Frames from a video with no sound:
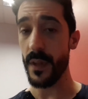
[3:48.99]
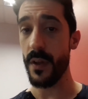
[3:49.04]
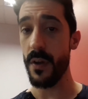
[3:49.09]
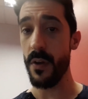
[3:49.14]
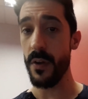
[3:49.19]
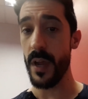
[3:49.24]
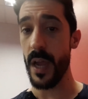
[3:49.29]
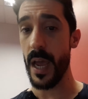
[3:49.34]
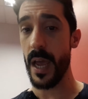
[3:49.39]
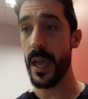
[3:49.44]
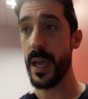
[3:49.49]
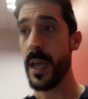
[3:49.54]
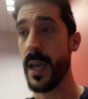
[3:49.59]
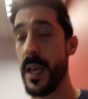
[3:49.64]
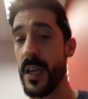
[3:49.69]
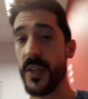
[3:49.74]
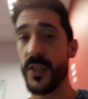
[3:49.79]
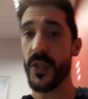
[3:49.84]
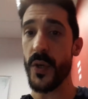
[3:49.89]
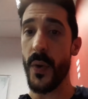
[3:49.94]

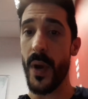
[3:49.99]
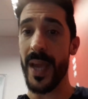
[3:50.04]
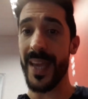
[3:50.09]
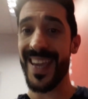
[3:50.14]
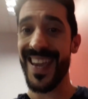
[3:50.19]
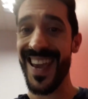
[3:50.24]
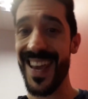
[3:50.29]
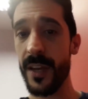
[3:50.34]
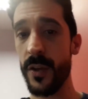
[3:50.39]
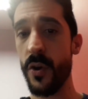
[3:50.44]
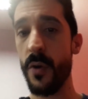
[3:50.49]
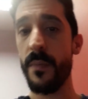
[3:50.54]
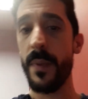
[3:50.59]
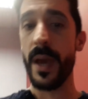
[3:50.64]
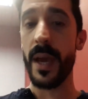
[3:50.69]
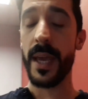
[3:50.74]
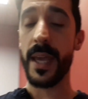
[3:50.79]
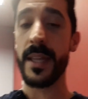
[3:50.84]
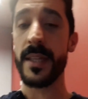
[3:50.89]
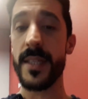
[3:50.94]
Okay, so I can go
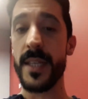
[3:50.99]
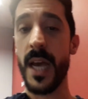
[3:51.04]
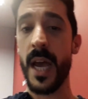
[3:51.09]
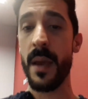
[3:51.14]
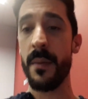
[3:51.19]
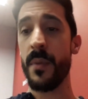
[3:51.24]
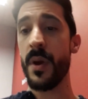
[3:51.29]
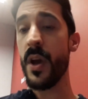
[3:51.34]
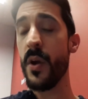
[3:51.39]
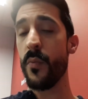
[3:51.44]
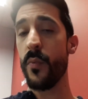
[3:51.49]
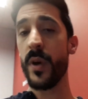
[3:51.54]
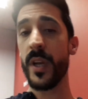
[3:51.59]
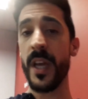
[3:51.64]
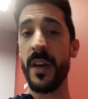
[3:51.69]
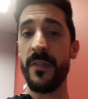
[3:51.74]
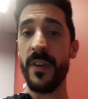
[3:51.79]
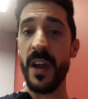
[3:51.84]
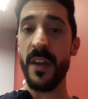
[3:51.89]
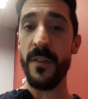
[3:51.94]
back in time
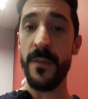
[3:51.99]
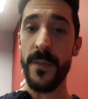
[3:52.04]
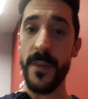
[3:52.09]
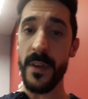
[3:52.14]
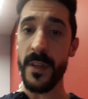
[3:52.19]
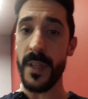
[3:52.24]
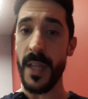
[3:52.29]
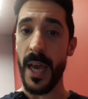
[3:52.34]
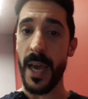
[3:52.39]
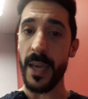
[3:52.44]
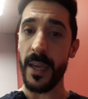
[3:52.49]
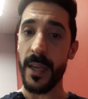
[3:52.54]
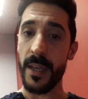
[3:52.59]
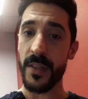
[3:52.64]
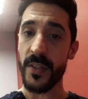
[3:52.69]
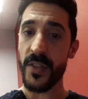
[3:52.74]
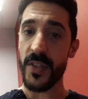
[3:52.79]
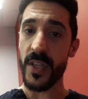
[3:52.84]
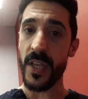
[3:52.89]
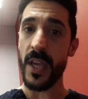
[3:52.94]
whenever I feel like
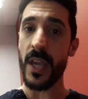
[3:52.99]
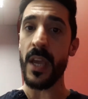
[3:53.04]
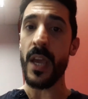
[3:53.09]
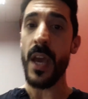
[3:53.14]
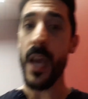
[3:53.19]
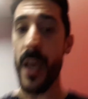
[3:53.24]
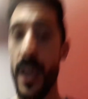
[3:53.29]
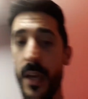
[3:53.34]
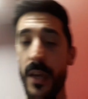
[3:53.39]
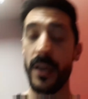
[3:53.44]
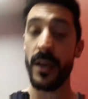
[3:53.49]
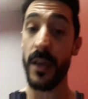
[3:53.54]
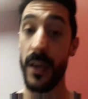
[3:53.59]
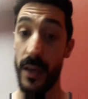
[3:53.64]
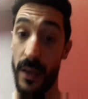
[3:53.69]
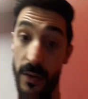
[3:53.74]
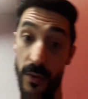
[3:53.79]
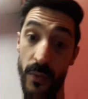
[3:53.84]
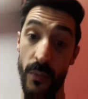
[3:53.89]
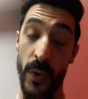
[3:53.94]
and see
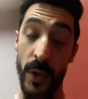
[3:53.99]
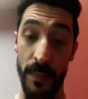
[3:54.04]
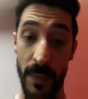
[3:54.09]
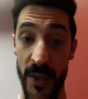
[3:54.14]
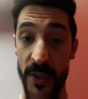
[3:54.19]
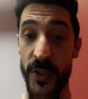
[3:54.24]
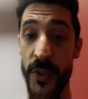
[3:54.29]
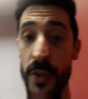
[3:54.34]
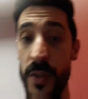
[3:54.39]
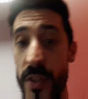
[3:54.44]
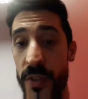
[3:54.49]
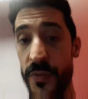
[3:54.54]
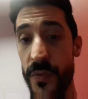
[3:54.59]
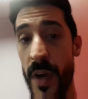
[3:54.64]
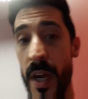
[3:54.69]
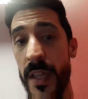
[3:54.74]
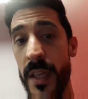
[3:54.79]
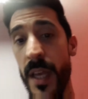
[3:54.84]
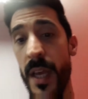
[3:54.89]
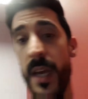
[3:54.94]
with my students,
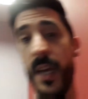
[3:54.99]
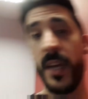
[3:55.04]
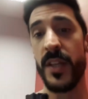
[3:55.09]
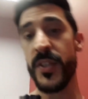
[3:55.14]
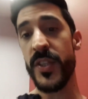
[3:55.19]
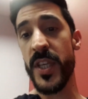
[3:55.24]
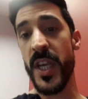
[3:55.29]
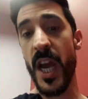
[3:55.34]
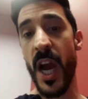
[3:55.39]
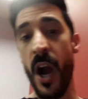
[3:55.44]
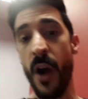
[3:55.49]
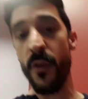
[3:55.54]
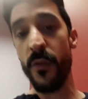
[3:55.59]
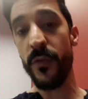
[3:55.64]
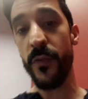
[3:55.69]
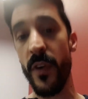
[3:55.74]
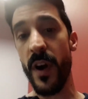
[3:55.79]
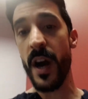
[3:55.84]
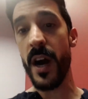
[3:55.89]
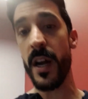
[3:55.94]
right, and see how
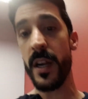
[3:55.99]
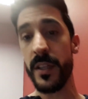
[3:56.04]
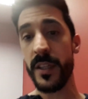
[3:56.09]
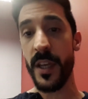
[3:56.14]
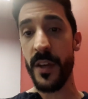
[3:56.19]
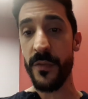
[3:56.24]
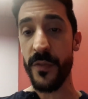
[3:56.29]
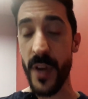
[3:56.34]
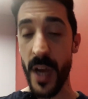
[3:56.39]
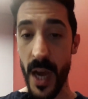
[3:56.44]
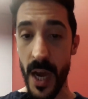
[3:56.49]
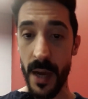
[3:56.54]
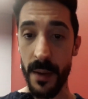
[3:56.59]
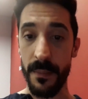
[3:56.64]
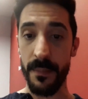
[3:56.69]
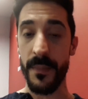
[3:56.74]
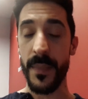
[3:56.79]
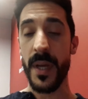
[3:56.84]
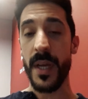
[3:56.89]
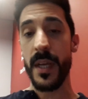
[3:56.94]
far they've
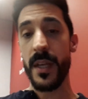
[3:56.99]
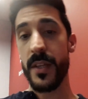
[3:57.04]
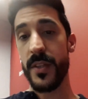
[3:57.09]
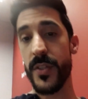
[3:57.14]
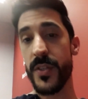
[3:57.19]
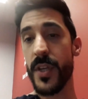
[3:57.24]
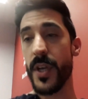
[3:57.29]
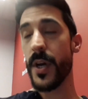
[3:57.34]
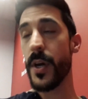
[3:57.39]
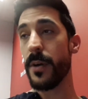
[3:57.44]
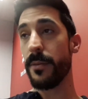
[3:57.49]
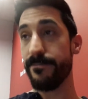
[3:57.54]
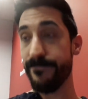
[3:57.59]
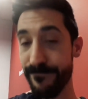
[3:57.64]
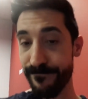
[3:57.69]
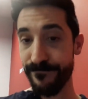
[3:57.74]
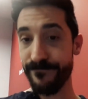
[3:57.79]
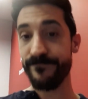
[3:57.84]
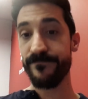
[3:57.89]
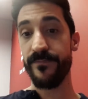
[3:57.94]
come. So
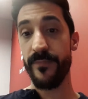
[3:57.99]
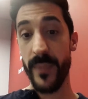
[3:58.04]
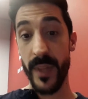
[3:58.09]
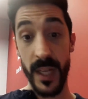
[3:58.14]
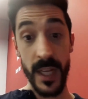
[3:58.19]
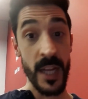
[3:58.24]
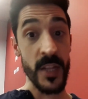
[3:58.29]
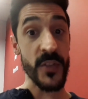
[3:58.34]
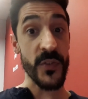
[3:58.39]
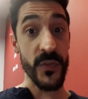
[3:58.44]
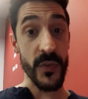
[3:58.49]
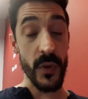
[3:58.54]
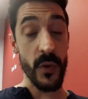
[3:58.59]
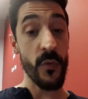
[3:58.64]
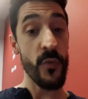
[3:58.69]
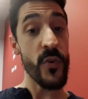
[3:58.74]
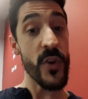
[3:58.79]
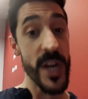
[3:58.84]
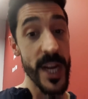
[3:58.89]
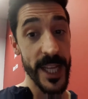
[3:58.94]
that's
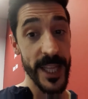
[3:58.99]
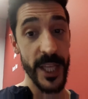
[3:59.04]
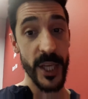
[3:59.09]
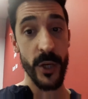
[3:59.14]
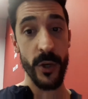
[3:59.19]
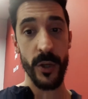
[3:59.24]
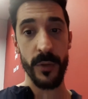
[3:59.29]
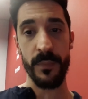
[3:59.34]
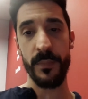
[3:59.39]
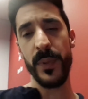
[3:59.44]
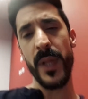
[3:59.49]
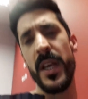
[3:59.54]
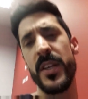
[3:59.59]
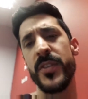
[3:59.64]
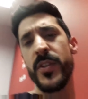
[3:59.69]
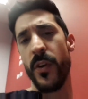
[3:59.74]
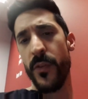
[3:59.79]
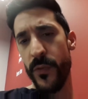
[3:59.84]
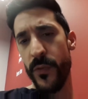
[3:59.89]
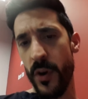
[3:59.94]
really good.
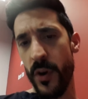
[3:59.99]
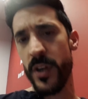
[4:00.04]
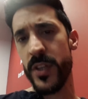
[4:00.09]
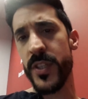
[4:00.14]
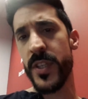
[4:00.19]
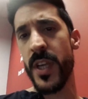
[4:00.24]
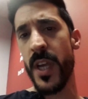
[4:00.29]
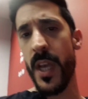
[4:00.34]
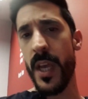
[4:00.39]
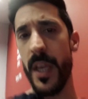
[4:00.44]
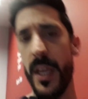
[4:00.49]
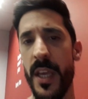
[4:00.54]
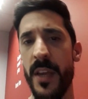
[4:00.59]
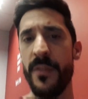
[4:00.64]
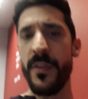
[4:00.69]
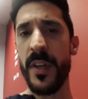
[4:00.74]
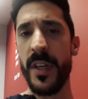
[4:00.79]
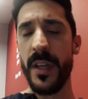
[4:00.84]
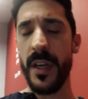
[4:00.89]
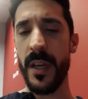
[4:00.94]
Plus, course,
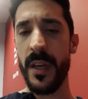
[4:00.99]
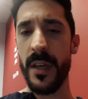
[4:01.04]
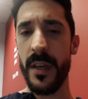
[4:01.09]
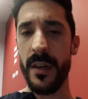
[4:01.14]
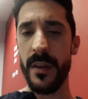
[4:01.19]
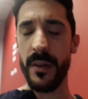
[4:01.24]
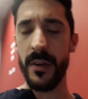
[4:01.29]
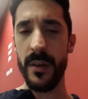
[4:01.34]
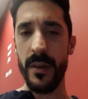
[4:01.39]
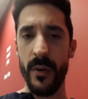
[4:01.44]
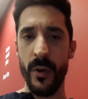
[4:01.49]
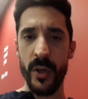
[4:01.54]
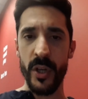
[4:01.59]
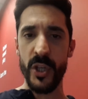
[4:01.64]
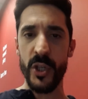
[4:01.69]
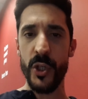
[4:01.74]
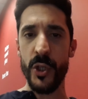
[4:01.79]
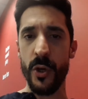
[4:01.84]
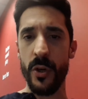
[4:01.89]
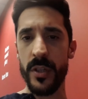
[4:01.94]
even
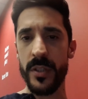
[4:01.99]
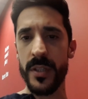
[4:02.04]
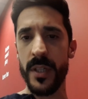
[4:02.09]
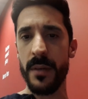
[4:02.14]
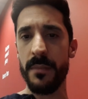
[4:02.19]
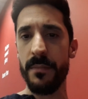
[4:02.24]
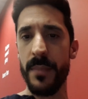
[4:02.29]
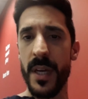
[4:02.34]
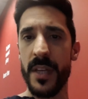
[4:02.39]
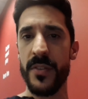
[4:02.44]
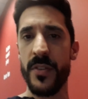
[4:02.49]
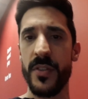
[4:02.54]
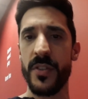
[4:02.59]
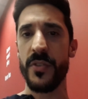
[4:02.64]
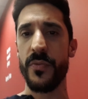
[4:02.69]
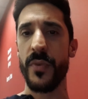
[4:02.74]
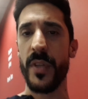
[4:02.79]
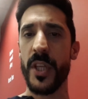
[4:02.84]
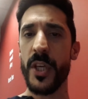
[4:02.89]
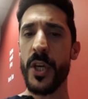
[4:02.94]
on a short-term
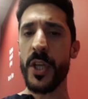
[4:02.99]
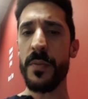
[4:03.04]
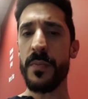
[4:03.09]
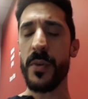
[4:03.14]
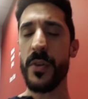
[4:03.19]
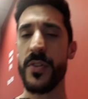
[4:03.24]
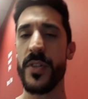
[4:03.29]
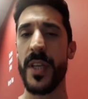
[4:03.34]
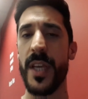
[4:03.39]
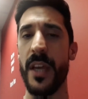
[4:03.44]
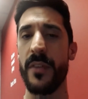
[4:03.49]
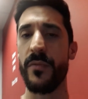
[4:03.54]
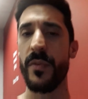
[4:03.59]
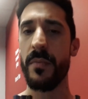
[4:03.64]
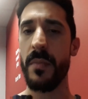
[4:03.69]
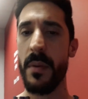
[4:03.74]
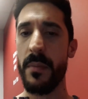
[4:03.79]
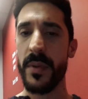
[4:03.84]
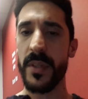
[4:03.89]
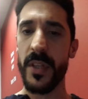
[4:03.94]
basis is really good, because they can
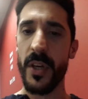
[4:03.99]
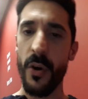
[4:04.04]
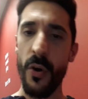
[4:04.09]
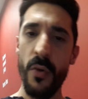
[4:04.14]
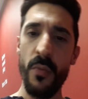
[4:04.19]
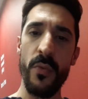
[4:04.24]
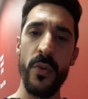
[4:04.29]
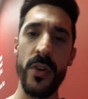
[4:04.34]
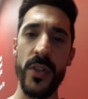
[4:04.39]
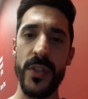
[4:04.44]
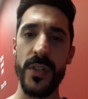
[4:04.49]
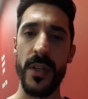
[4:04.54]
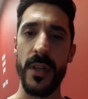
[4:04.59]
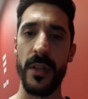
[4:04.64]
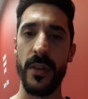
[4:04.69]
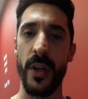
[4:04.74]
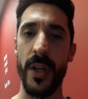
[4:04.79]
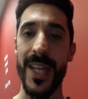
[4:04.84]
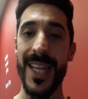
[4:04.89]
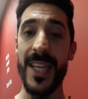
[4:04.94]
remember the homeworks
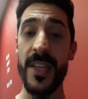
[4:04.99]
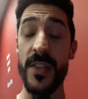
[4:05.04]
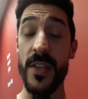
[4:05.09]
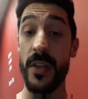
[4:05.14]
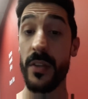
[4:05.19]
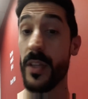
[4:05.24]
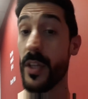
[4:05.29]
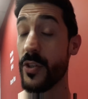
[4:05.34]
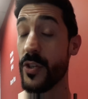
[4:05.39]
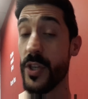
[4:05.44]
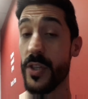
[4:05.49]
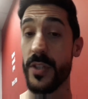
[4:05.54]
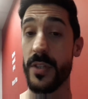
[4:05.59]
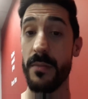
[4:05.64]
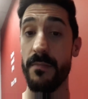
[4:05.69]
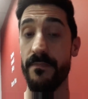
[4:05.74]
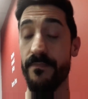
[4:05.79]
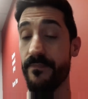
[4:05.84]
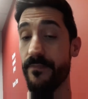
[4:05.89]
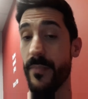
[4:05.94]
a lot easier. They
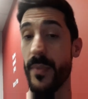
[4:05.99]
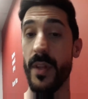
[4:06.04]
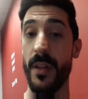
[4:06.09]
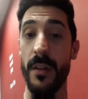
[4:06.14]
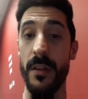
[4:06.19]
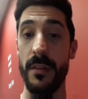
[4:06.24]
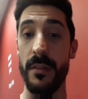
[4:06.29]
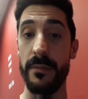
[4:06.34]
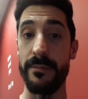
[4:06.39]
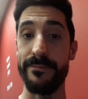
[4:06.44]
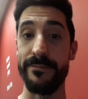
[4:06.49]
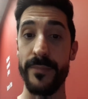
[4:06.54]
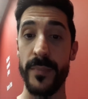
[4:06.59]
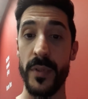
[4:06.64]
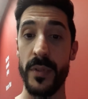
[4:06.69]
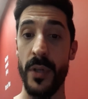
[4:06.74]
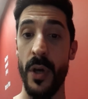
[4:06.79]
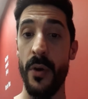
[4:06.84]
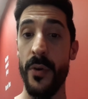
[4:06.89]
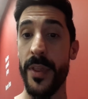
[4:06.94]
just
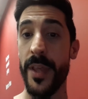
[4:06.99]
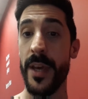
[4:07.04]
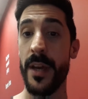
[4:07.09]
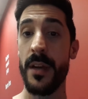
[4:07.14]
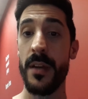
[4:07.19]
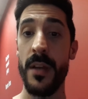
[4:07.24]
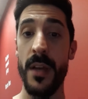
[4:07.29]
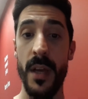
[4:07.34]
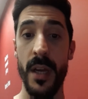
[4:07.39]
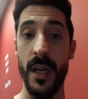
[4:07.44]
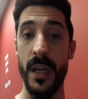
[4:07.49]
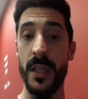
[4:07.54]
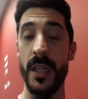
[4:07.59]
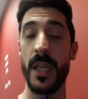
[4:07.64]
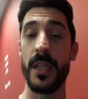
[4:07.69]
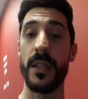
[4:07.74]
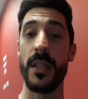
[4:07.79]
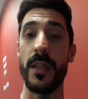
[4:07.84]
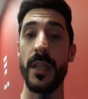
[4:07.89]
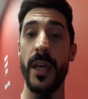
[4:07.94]
go there,
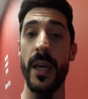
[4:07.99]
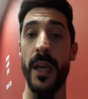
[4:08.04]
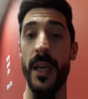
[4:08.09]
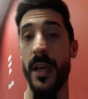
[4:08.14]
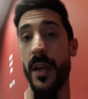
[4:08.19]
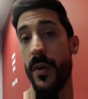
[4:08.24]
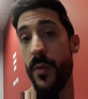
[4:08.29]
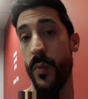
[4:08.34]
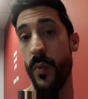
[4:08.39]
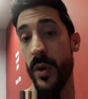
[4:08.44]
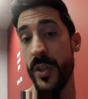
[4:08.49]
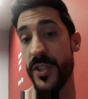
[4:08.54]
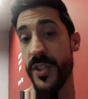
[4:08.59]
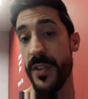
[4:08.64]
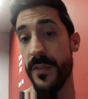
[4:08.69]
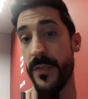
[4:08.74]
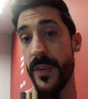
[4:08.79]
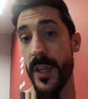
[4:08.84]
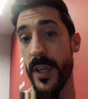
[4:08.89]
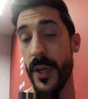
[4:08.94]
click the link,
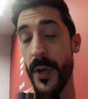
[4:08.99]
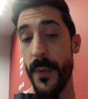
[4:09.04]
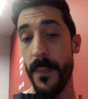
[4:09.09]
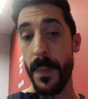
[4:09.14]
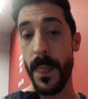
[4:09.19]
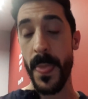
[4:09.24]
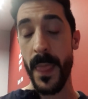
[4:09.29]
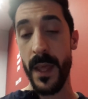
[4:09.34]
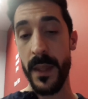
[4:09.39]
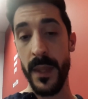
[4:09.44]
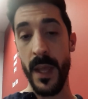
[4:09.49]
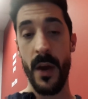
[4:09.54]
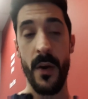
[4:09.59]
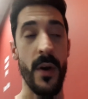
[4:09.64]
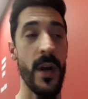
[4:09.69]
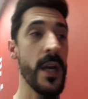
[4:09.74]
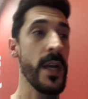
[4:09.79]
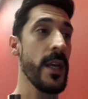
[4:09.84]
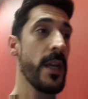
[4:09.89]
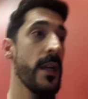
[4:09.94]
watch the video.
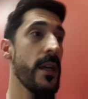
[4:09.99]
Now,